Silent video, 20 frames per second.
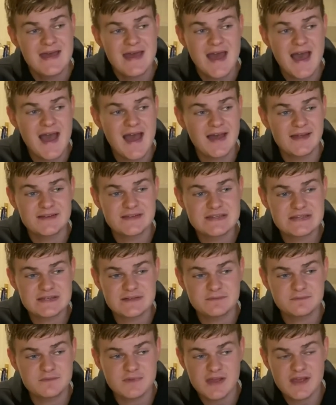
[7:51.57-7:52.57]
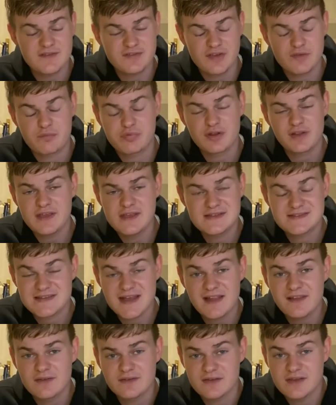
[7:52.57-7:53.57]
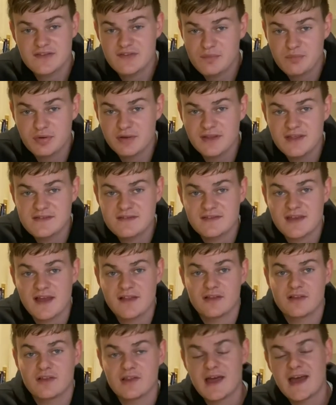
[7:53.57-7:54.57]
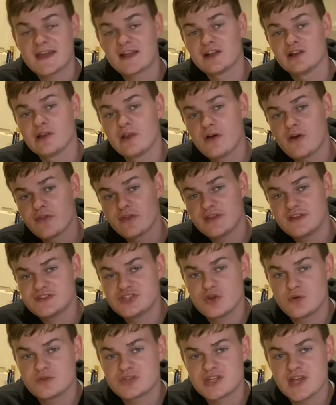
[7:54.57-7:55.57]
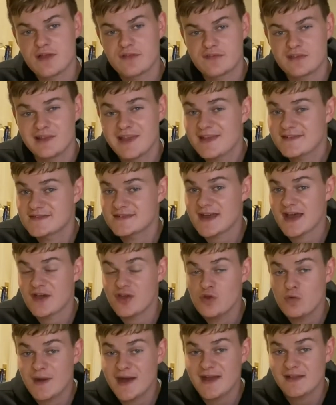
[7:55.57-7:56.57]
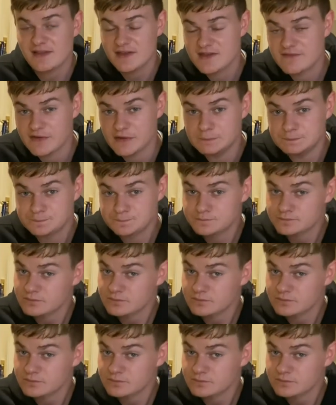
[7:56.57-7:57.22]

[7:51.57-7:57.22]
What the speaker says: And he's a brilliant talent. He's a brilliant talent like a lot of these young Chelsea lads are who are leaving.